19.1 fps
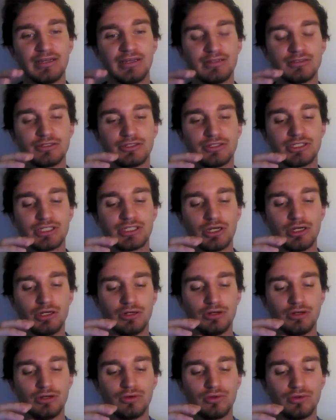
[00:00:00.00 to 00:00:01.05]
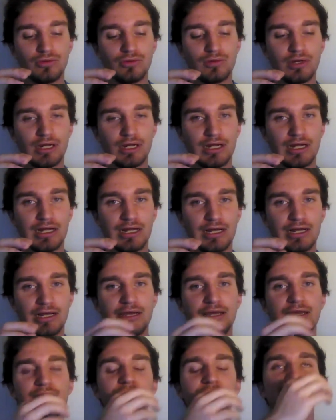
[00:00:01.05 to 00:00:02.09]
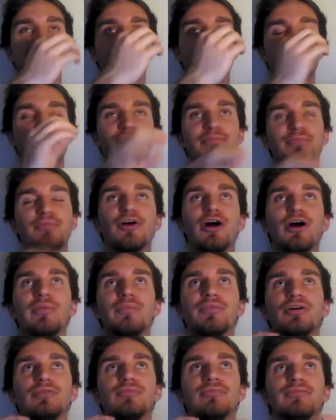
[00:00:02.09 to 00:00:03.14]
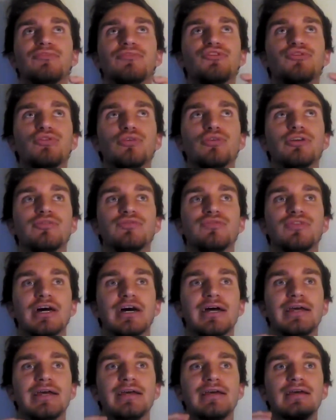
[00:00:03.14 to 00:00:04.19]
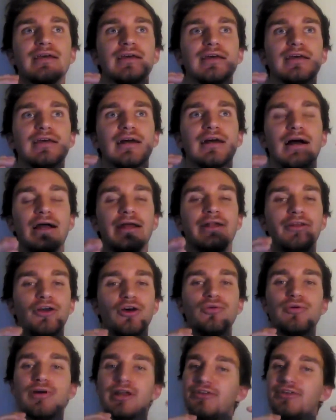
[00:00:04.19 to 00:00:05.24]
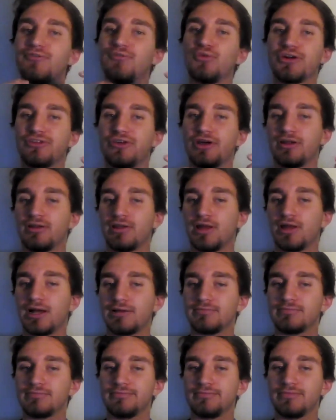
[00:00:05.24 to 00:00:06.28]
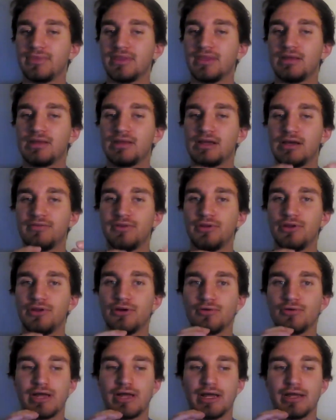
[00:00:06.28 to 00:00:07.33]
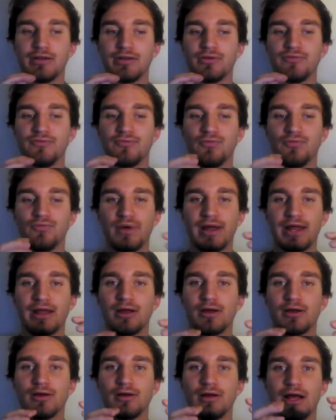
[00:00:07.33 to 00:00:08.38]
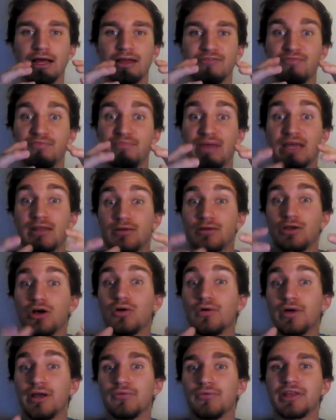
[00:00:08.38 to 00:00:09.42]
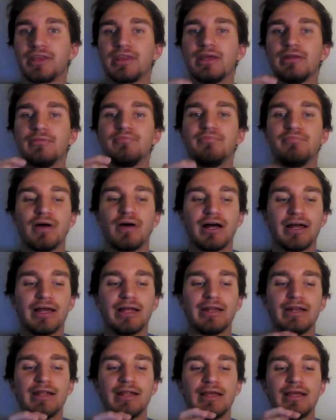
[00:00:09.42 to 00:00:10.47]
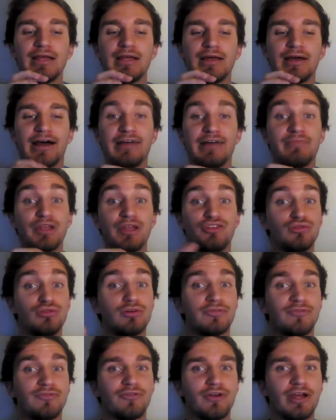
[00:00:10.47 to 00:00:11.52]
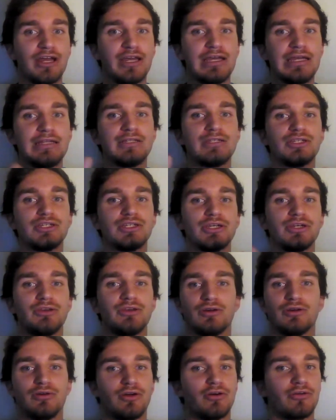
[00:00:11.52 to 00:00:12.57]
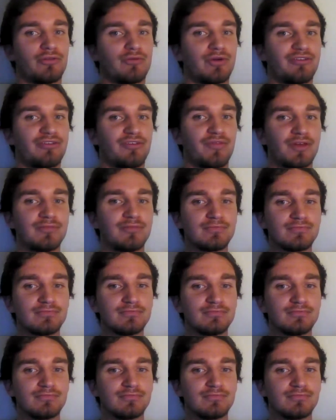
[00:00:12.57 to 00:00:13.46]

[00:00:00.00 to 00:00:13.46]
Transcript: And so I attacked the problem sort of like, I know what I've worked on a lot, and I know kind of where I've been going with it, but I've been too afraid to, go to the rest of it.